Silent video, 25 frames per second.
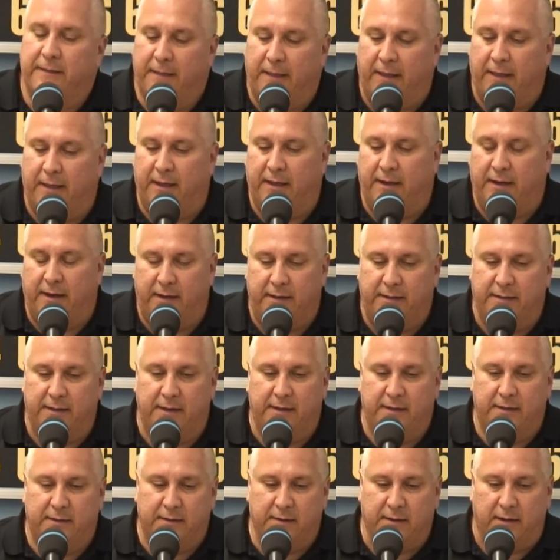And I
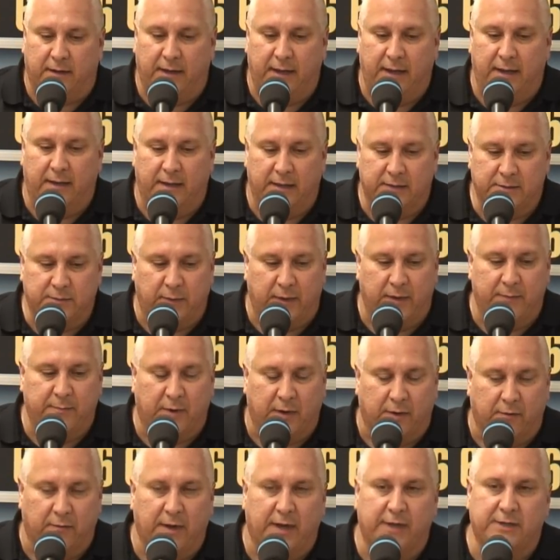think, again, that's why I'm
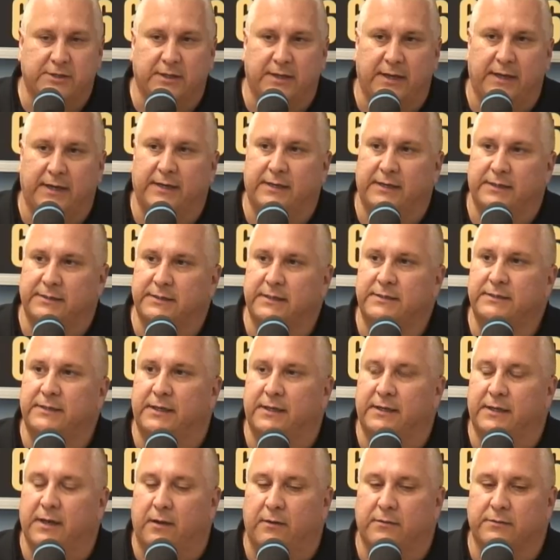congratulating the
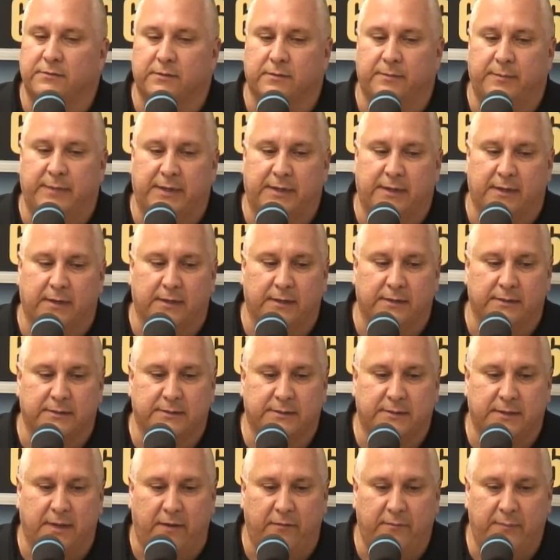existing council,
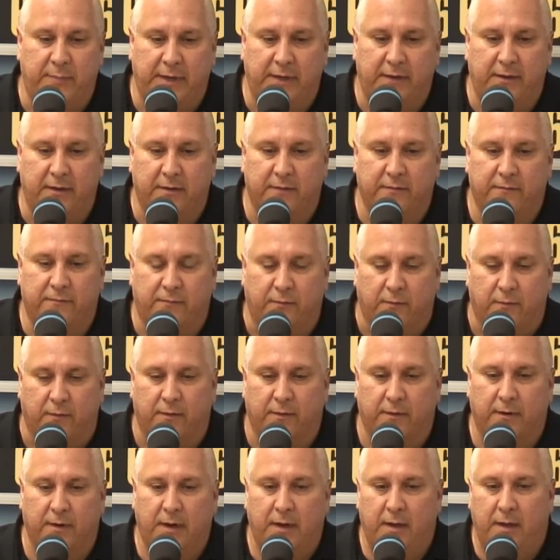because I've been here
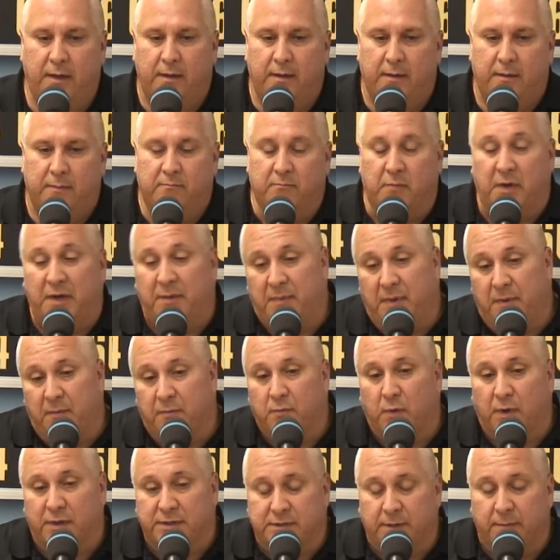for maybe
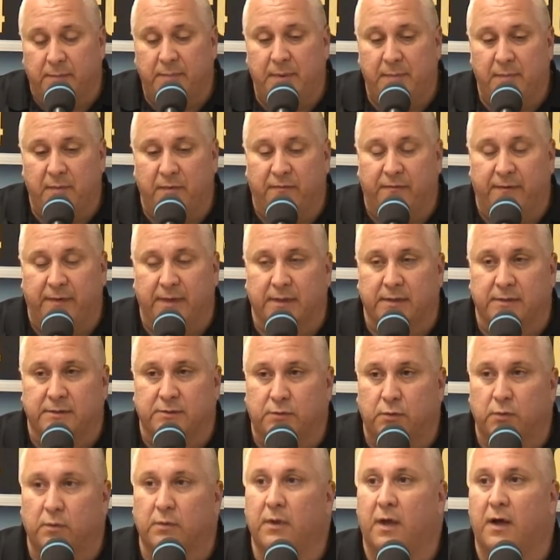what some people feel is
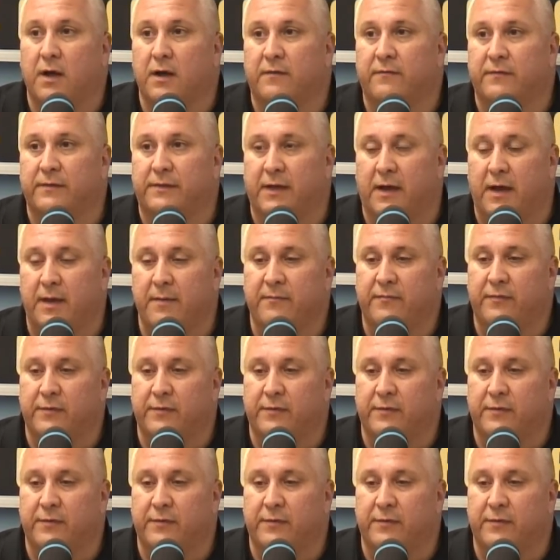too long of a time.